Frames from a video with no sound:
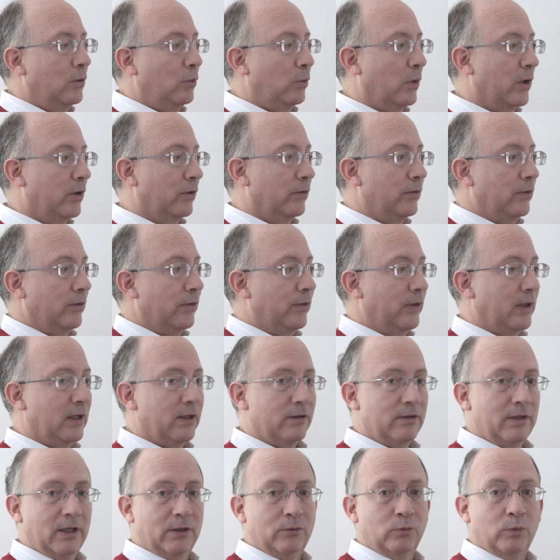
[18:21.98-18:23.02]
One of the
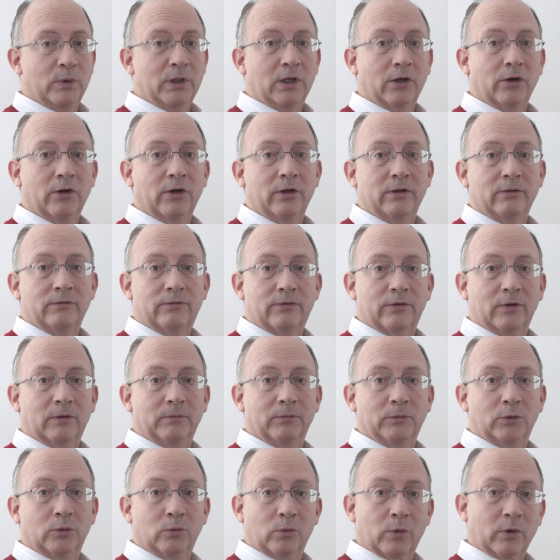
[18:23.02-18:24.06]
things that we learn
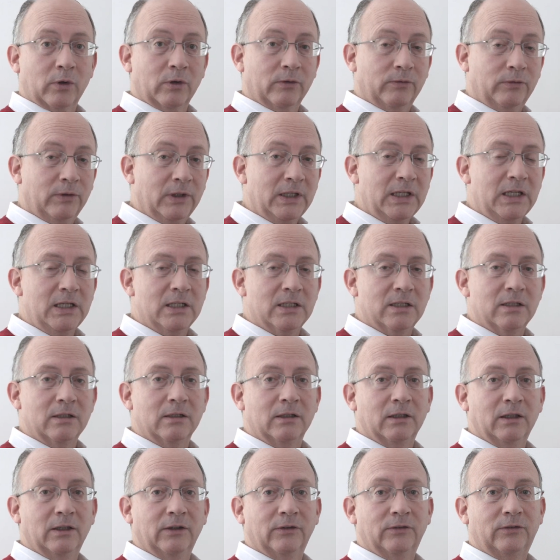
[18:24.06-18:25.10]
from the world of
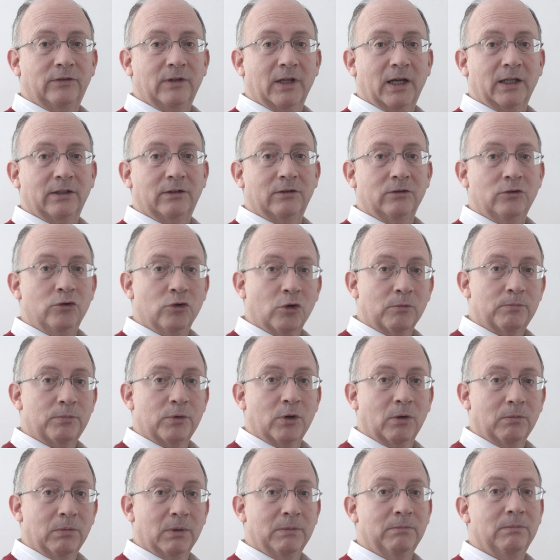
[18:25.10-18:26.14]
lean is that no
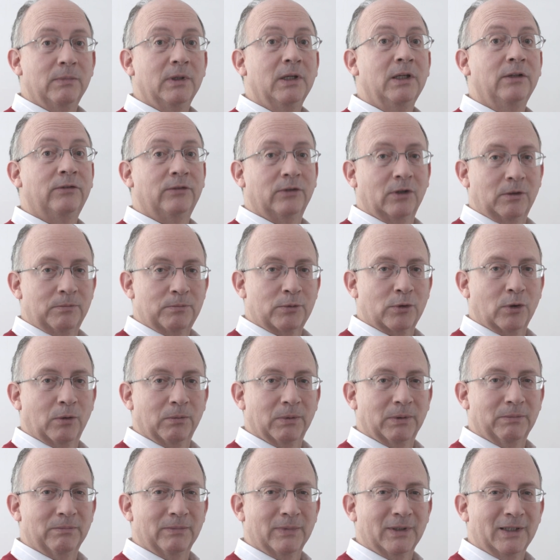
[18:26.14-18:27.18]
problem is a
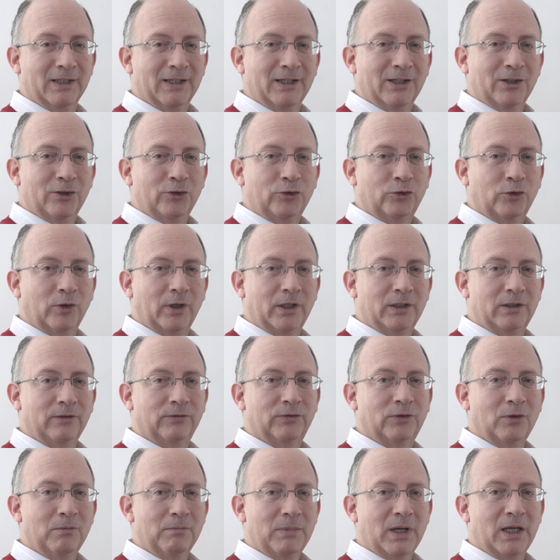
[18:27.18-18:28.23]
problem. So that
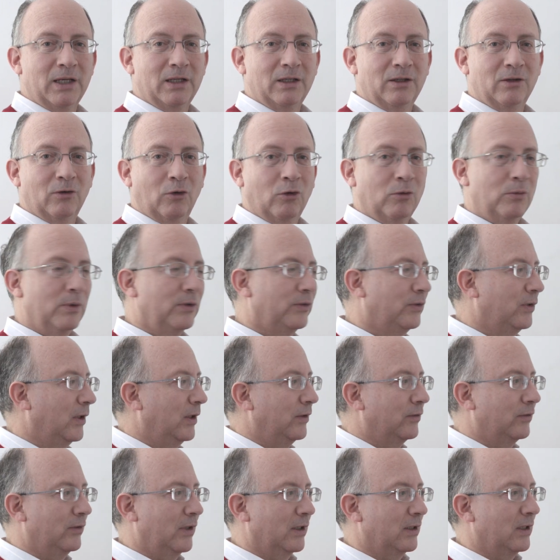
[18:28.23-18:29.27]
if somebody always
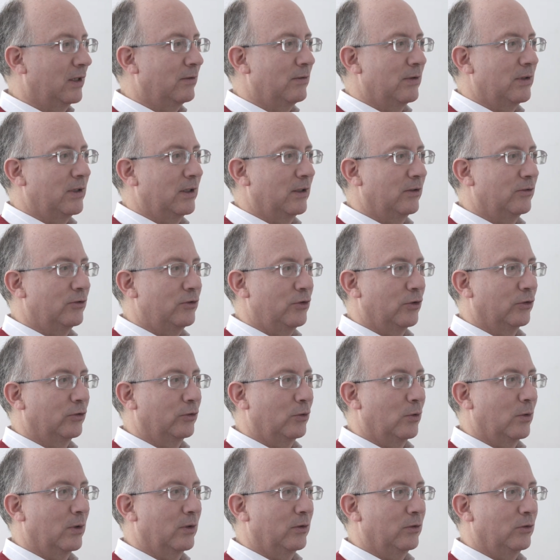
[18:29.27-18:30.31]
says that everything is
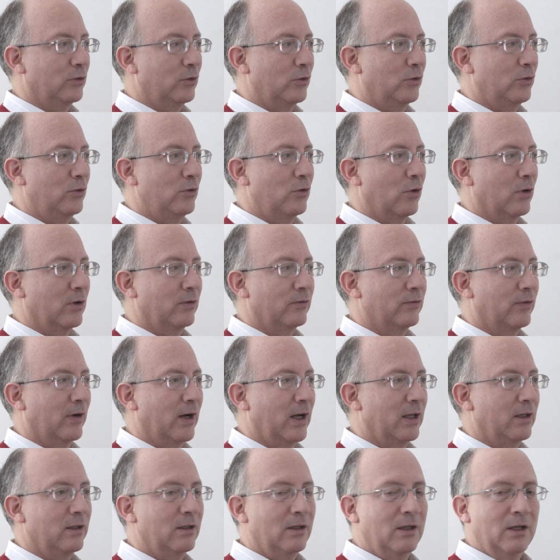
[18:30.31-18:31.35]
just going
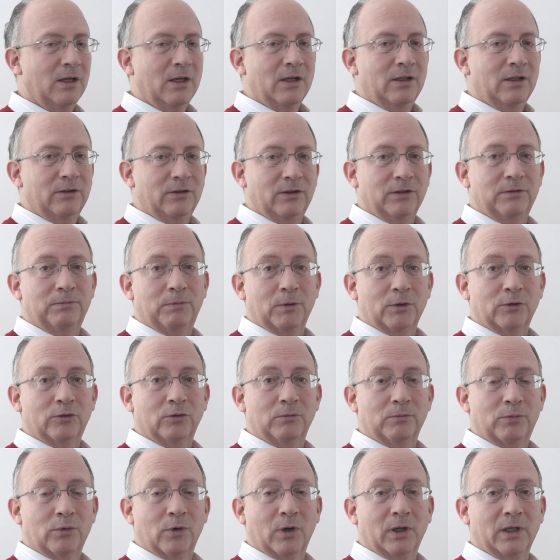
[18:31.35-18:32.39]
fine, this
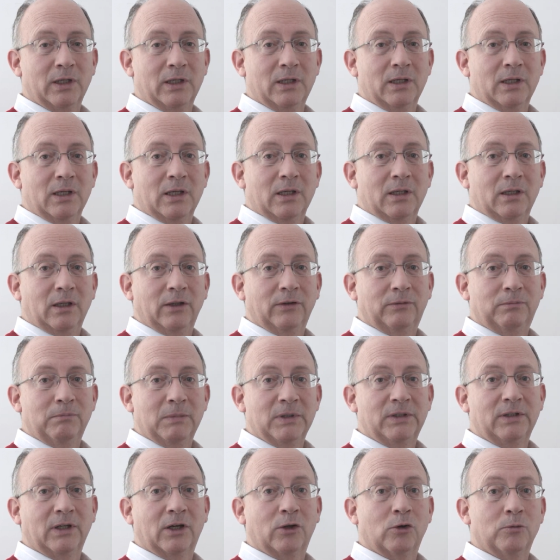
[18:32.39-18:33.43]
person probably is
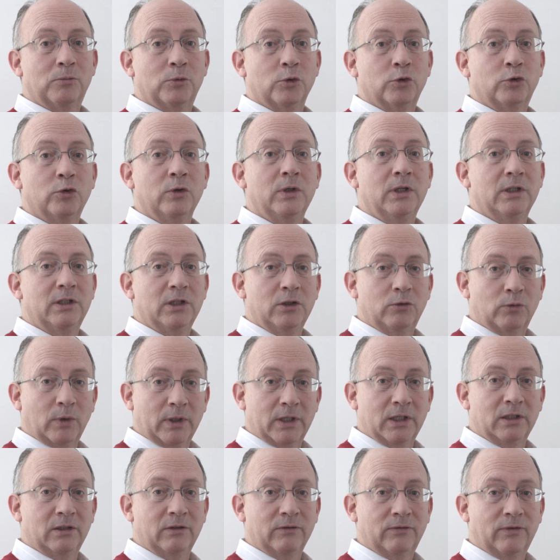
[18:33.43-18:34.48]
missing an opportunity
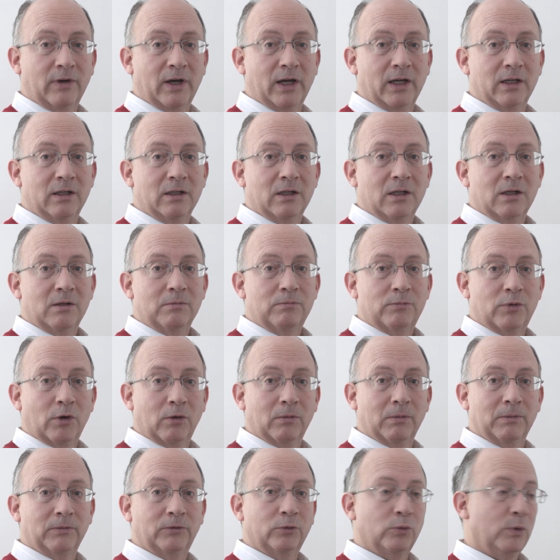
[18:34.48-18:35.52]
to identify
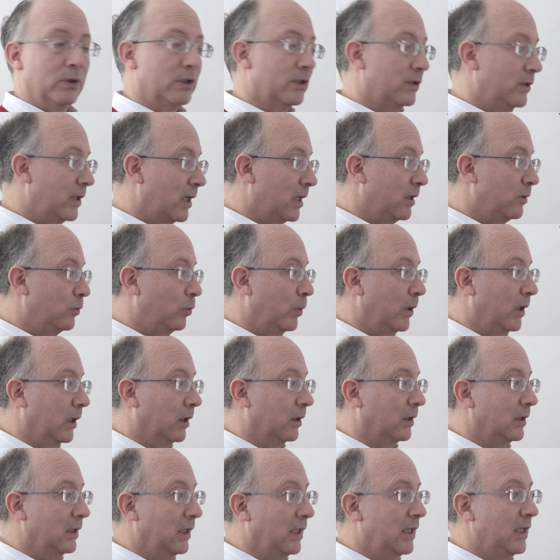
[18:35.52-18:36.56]
problems, which then
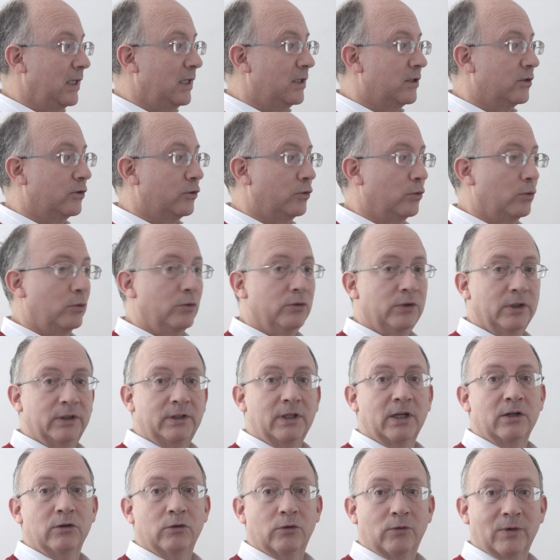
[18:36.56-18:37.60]
will lead to
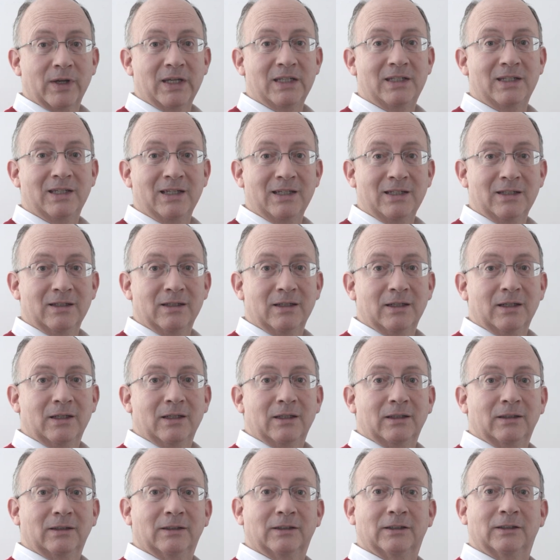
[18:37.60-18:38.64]
deteriorating
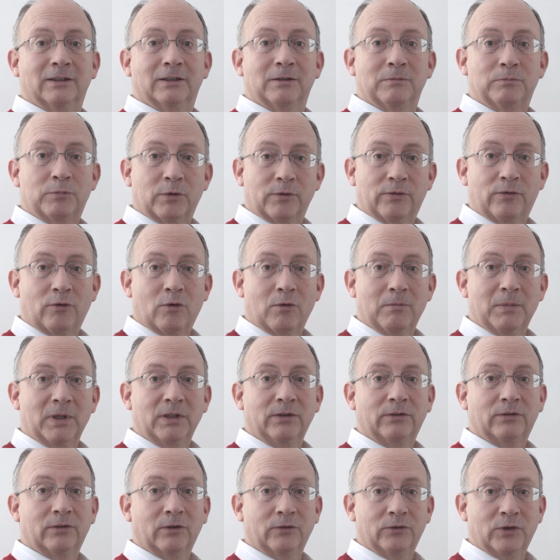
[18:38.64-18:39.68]

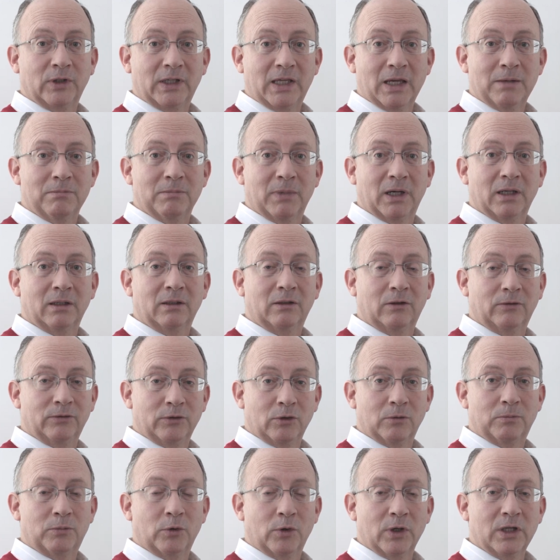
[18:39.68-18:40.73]
performance of the Gemba, of
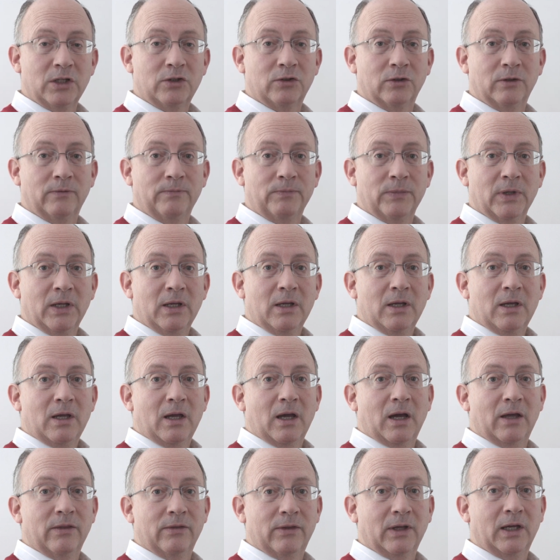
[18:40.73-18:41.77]
the operation,
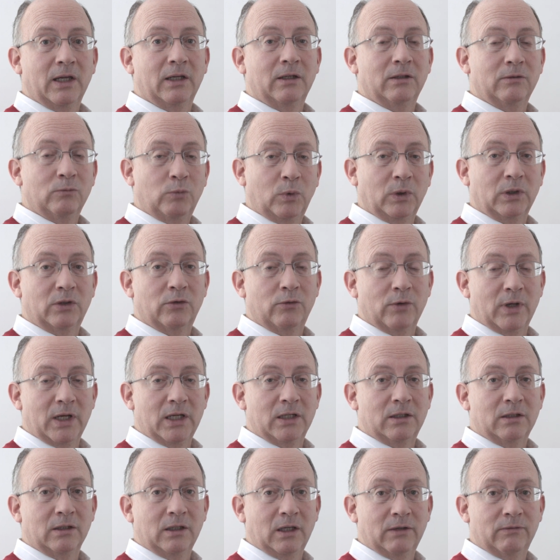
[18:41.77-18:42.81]
and then will
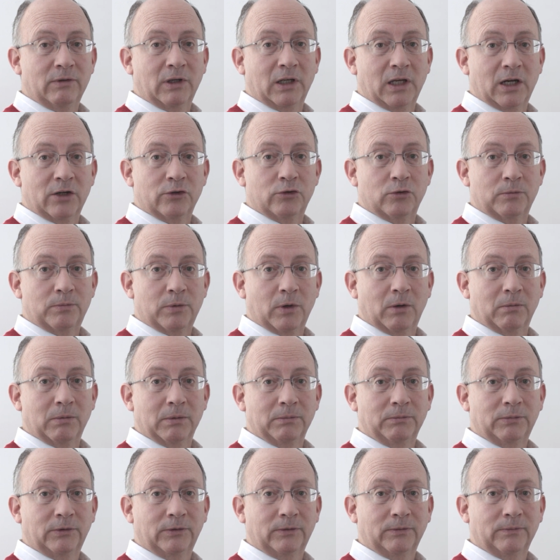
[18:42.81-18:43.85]
create even larger
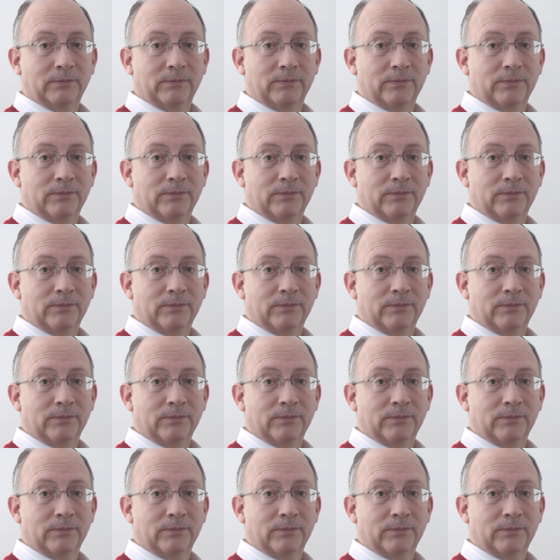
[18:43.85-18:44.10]
problems.